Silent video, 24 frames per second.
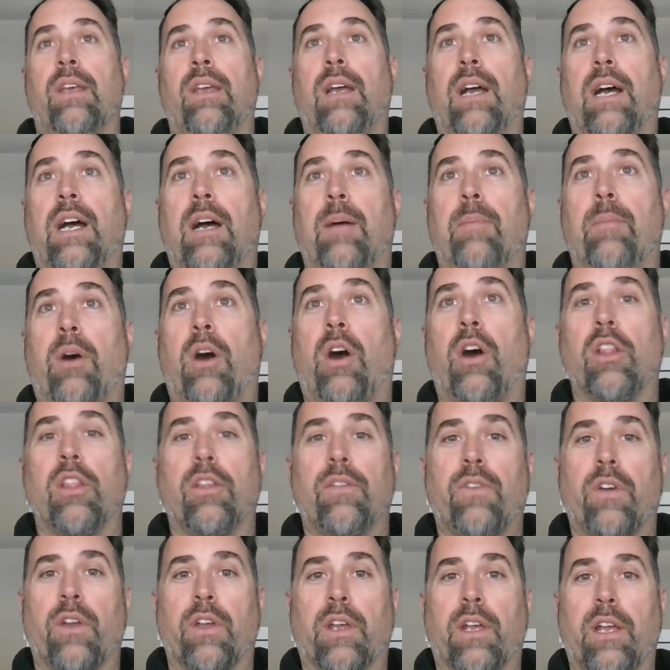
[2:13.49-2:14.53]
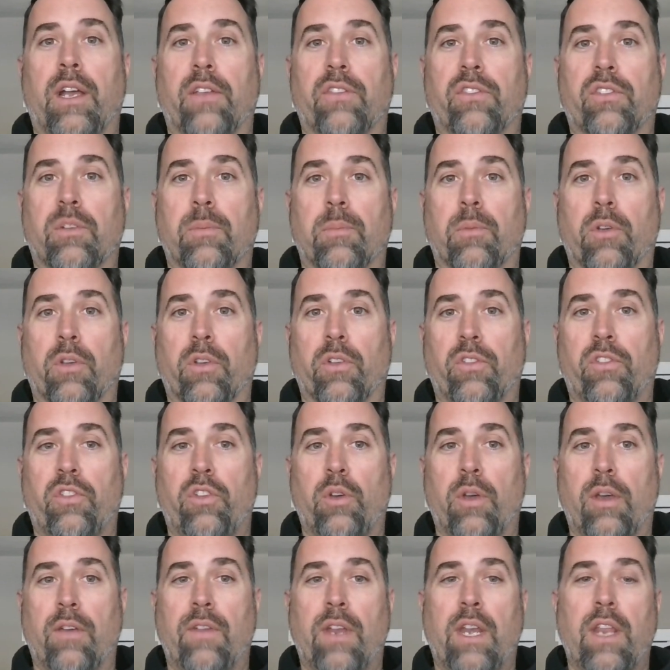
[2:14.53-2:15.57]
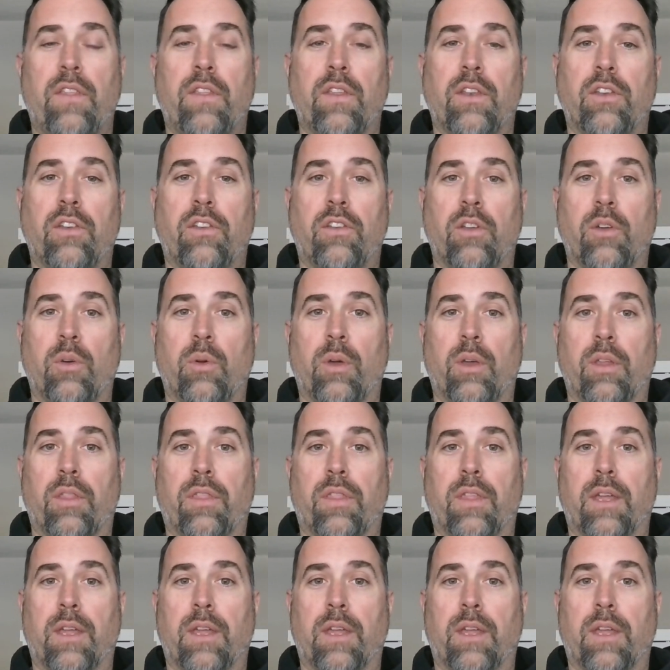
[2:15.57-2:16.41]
all of our customers who have anything to do with,